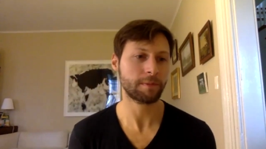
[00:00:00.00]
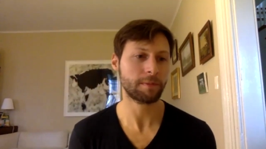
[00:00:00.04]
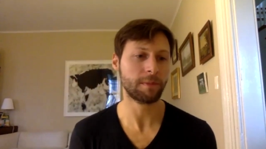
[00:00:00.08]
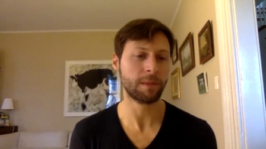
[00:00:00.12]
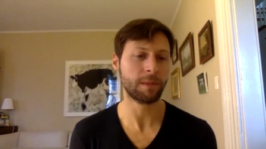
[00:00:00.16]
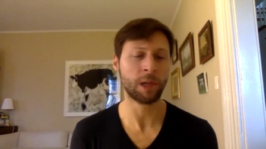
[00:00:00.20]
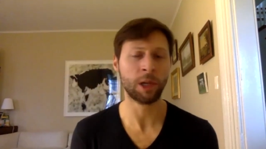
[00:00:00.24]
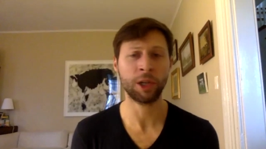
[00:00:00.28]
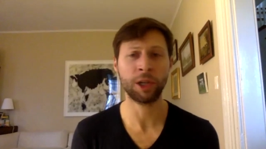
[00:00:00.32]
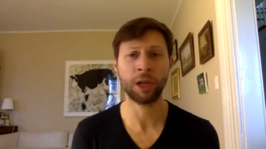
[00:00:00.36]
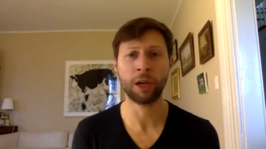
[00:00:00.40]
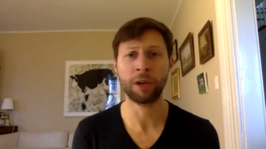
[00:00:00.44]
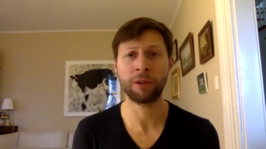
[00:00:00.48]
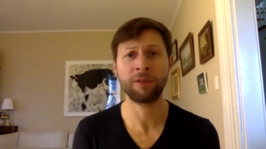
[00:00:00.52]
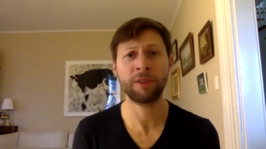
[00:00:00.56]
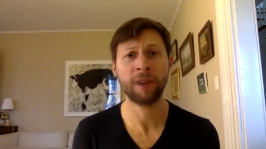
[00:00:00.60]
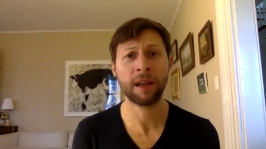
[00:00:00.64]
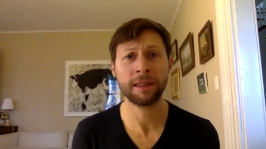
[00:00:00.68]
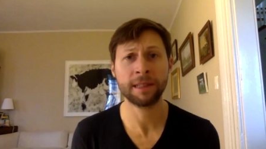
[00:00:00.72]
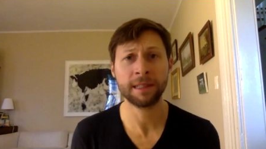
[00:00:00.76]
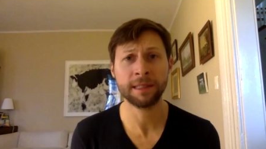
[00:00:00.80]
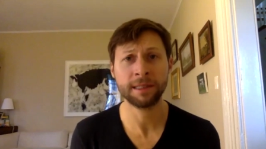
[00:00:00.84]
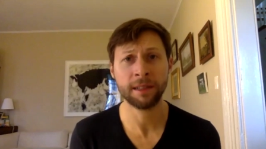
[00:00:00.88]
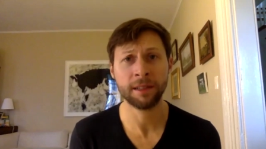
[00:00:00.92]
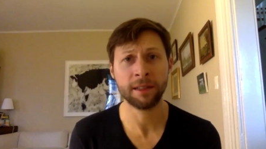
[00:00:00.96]
you know,
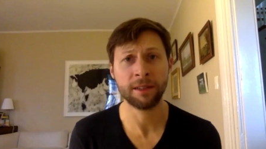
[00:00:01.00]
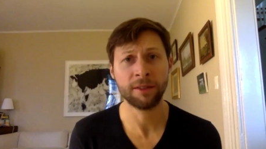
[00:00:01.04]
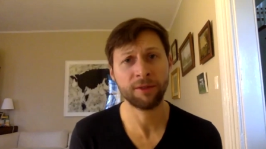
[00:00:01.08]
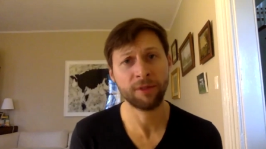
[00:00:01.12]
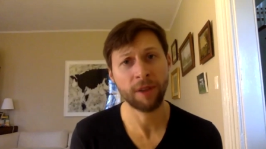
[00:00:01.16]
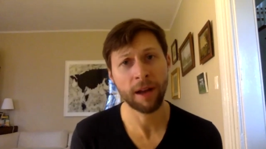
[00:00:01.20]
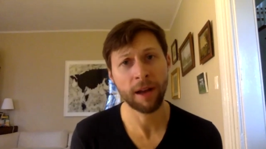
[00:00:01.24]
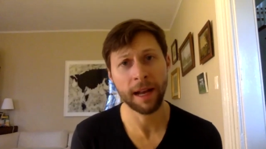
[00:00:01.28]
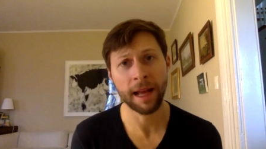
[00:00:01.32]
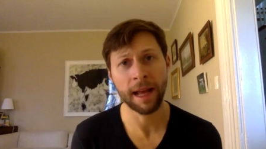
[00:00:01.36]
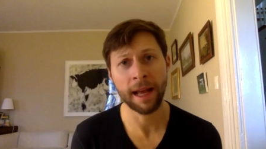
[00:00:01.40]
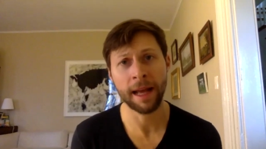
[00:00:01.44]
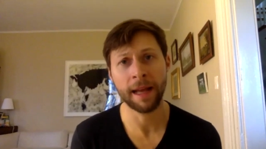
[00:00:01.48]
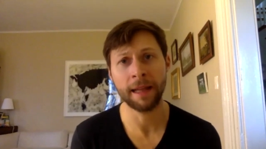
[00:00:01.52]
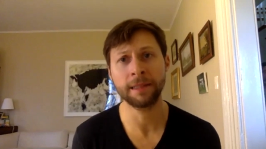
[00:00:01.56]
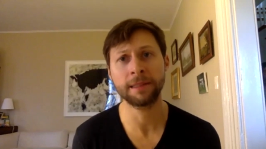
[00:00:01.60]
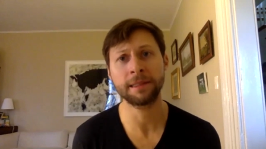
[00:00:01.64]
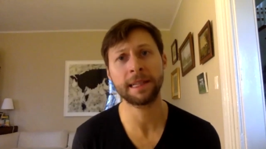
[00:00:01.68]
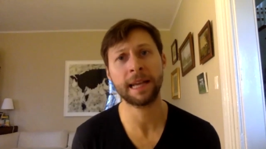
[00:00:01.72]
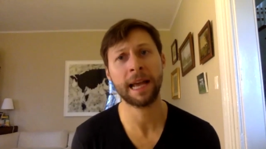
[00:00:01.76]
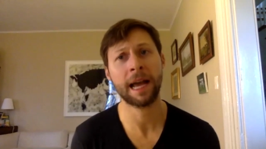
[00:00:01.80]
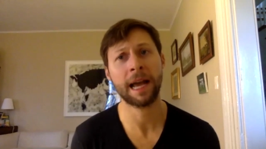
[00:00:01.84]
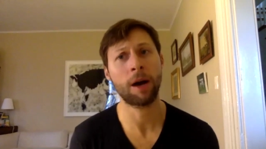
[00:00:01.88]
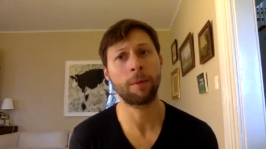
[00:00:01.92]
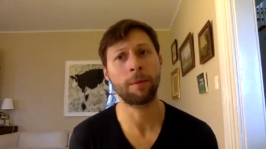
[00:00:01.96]
fund this on the front end,
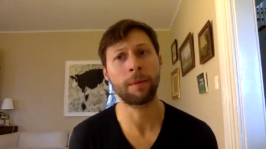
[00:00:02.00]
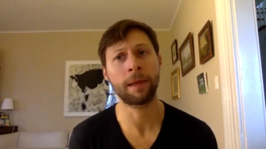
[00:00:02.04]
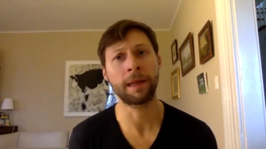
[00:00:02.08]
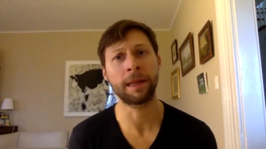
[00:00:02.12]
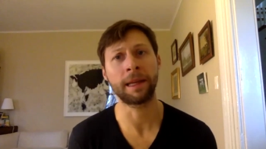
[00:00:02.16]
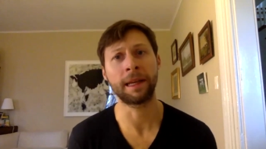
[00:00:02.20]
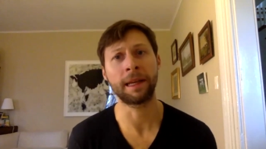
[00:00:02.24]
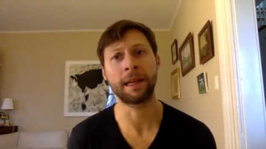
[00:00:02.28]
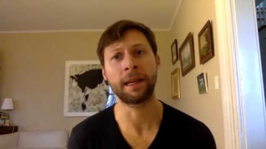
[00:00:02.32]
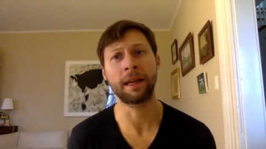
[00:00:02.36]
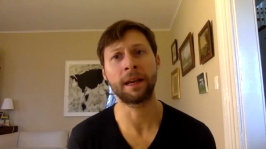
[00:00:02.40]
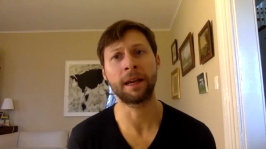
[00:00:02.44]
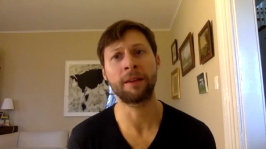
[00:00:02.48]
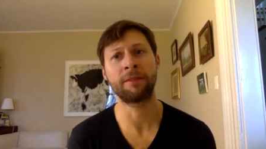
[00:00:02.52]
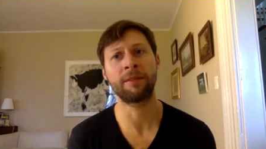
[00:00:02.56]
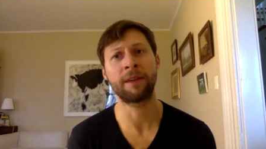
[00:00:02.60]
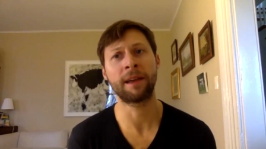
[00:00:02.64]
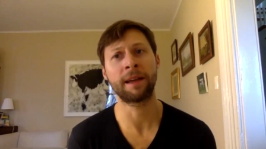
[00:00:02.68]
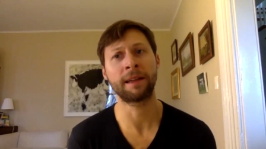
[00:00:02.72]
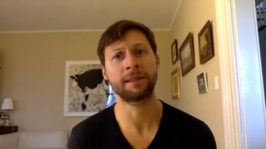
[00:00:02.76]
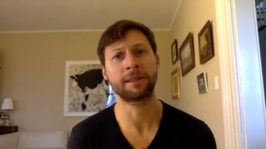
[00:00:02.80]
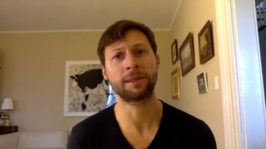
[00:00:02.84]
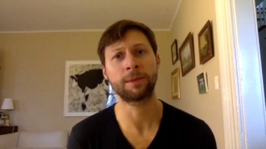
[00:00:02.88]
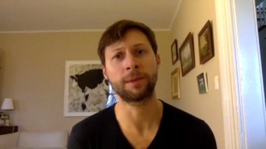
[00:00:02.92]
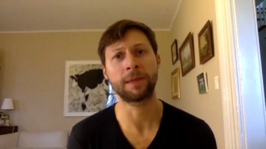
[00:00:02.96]
how many
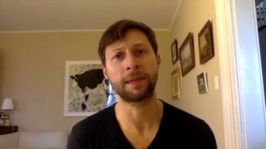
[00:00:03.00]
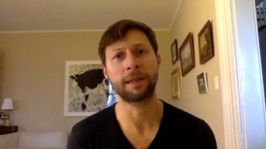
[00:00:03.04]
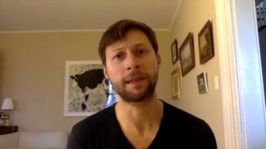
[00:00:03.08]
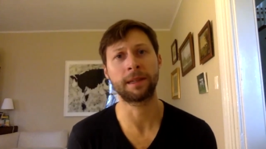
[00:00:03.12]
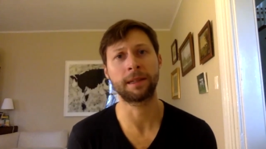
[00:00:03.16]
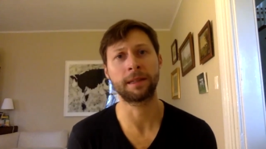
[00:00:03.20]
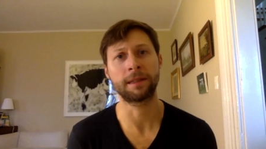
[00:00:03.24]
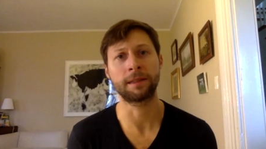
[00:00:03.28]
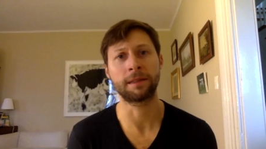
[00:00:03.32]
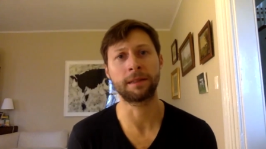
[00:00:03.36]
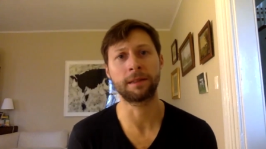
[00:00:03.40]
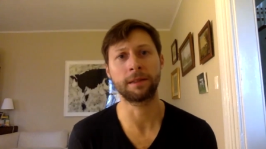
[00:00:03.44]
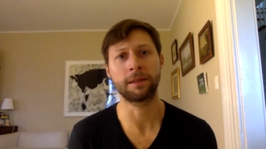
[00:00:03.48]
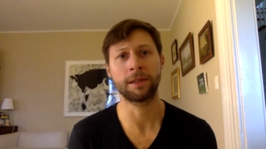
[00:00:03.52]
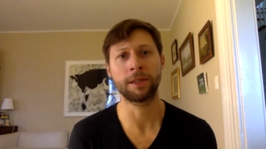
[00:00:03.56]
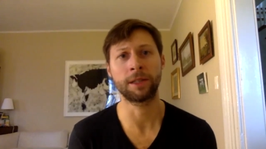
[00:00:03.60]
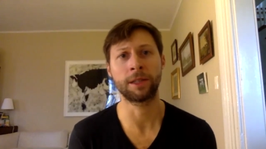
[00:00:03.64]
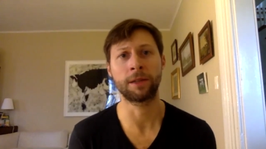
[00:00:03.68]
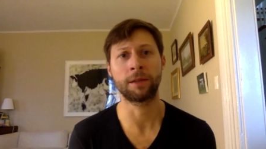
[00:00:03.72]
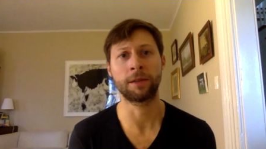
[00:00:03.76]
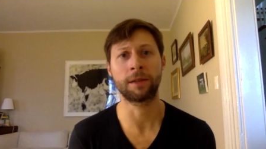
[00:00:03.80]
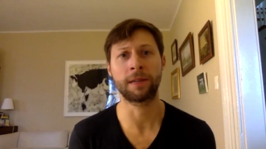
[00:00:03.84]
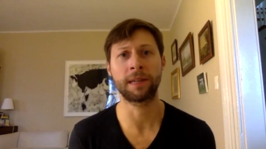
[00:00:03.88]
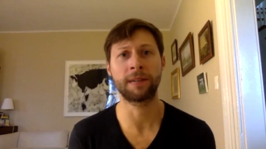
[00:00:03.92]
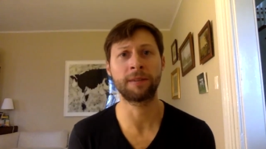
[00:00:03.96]
events we can, you
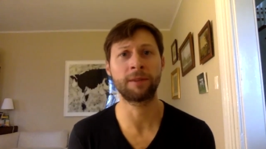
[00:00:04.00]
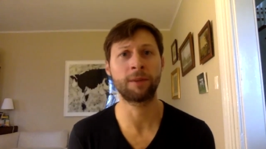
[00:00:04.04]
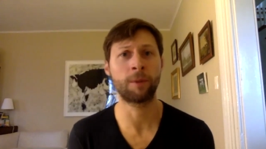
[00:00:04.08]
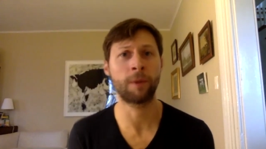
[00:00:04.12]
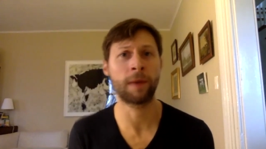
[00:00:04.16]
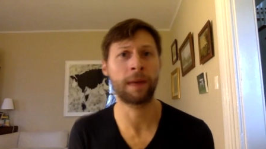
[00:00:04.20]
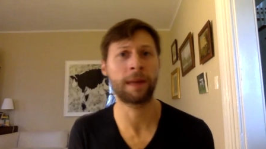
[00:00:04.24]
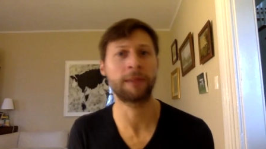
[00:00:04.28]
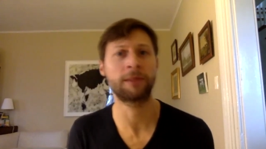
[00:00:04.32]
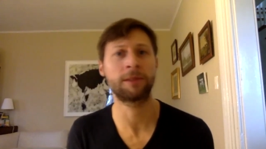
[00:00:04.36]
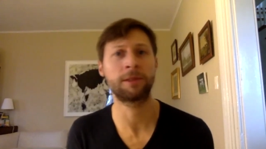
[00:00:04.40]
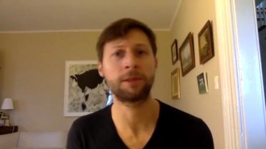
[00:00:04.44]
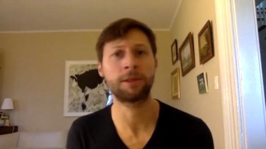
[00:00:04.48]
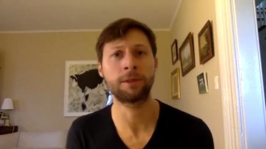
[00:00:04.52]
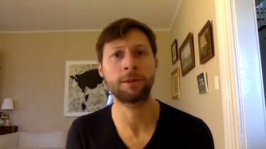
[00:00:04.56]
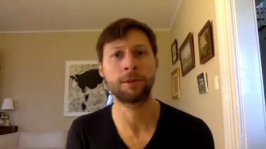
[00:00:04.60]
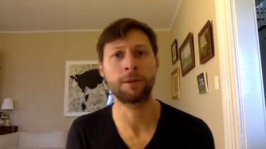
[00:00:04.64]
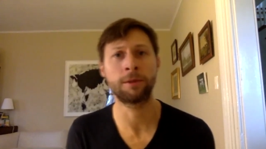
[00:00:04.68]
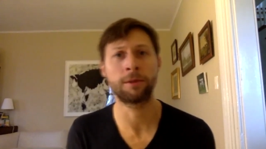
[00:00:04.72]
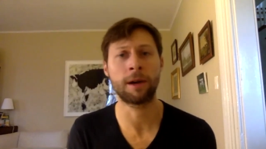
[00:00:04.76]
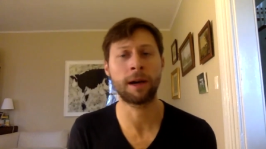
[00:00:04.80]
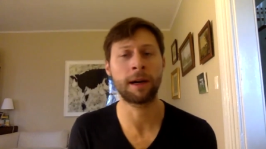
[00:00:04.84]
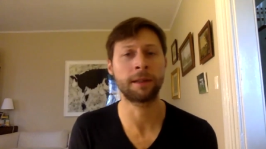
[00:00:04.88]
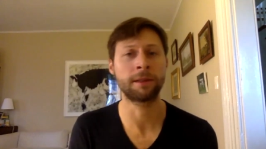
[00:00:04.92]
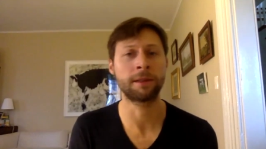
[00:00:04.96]
know, give away
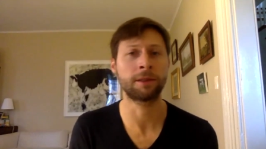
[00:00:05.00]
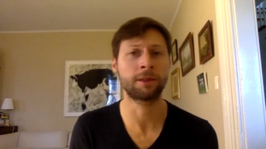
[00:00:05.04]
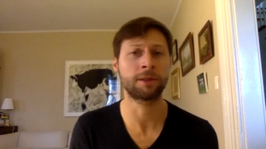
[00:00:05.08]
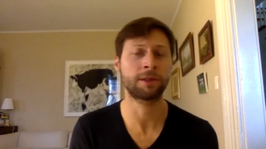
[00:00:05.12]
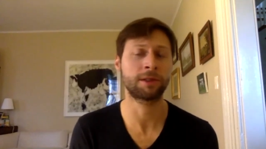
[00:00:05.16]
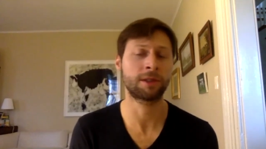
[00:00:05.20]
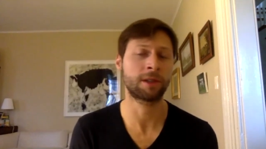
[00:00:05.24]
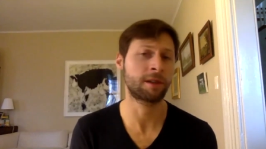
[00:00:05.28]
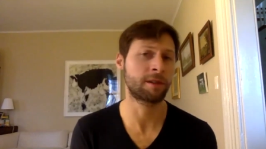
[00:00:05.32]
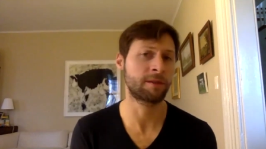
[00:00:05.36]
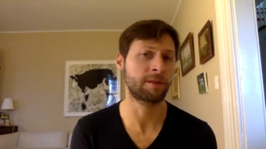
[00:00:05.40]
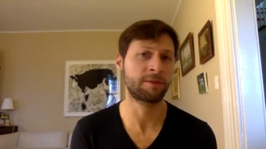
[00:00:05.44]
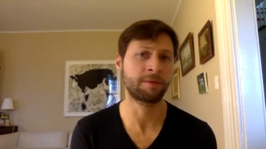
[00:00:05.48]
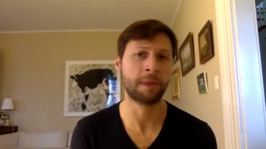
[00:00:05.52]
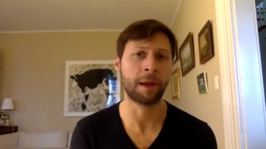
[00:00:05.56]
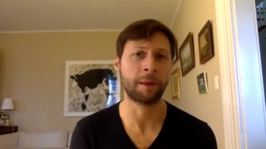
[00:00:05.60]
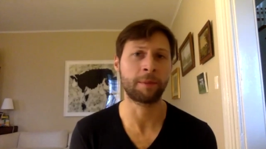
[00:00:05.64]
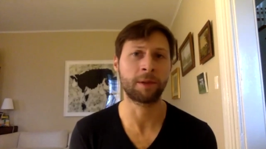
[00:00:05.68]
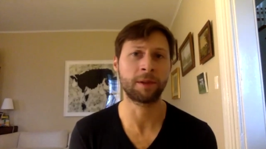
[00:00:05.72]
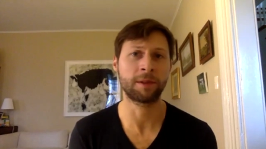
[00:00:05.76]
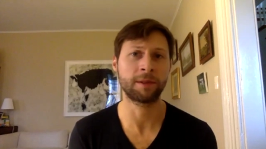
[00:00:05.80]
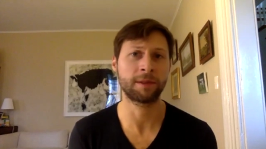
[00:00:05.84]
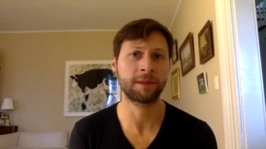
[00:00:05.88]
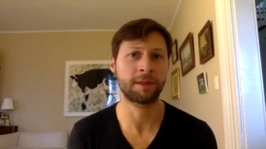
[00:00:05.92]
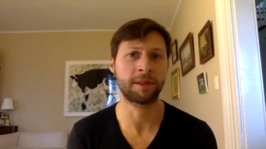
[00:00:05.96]
to underserved
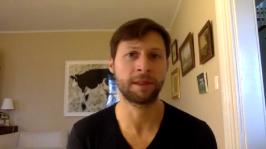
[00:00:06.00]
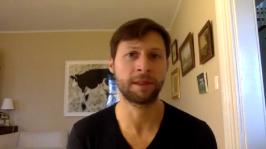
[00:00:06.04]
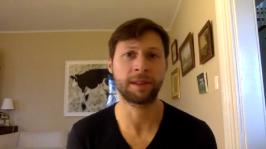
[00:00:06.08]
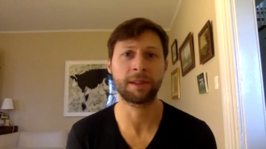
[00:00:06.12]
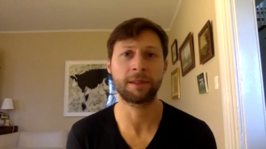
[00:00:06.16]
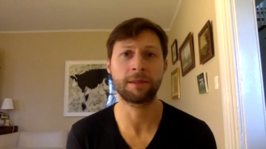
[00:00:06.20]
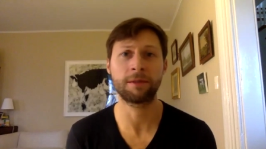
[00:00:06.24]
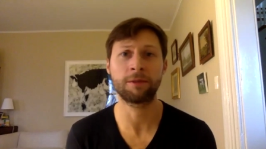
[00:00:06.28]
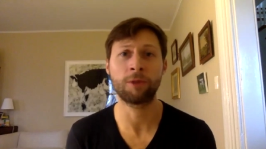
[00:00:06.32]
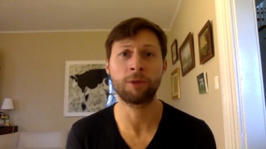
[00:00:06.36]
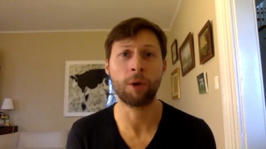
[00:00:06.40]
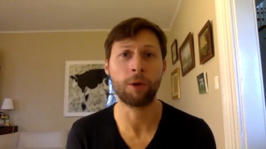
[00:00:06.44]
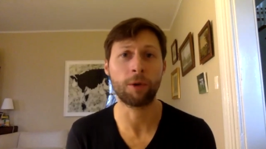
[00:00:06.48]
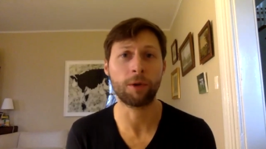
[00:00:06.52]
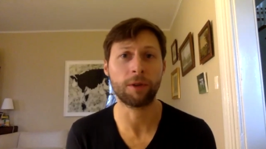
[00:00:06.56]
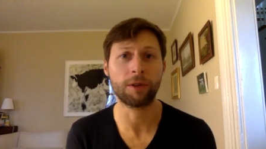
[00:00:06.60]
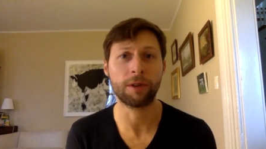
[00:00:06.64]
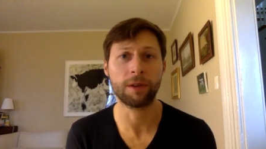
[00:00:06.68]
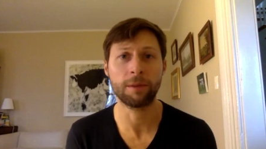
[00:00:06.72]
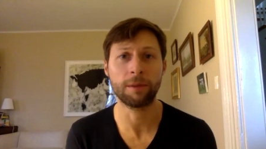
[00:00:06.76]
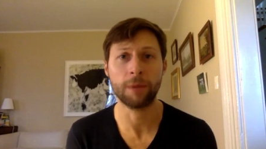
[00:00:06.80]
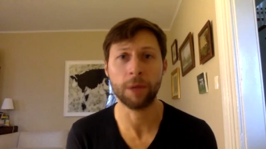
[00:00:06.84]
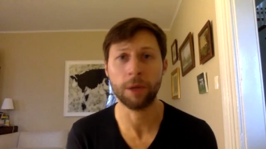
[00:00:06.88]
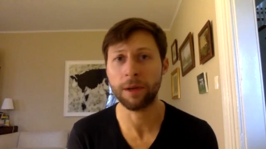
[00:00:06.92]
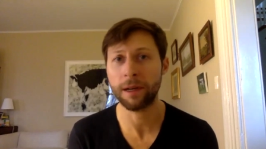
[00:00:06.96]
members of the local
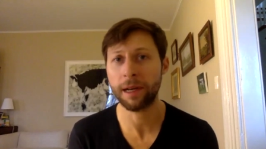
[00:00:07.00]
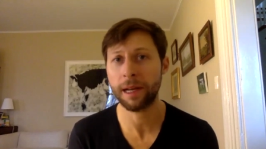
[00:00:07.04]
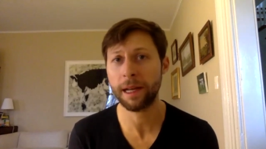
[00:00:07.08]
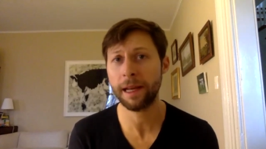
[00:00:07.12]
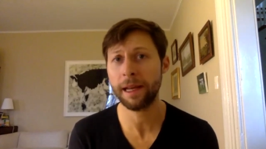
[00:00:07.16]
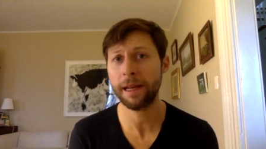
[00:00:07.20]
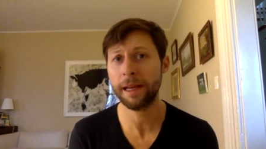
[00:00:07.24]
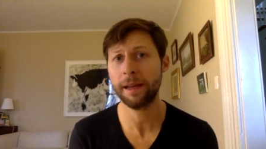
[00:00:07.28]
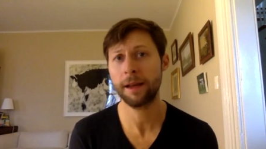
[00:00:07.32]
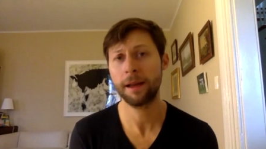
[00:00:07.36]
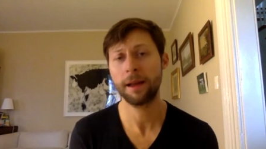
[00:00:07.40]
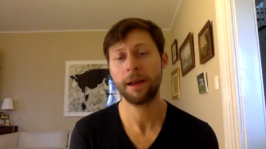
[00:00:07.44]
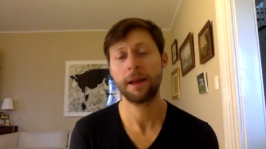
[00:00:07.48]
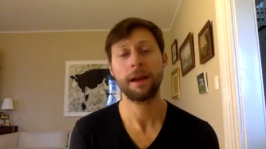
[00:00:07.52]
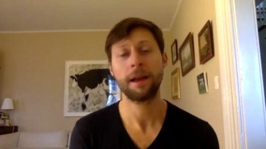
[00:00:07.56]
community,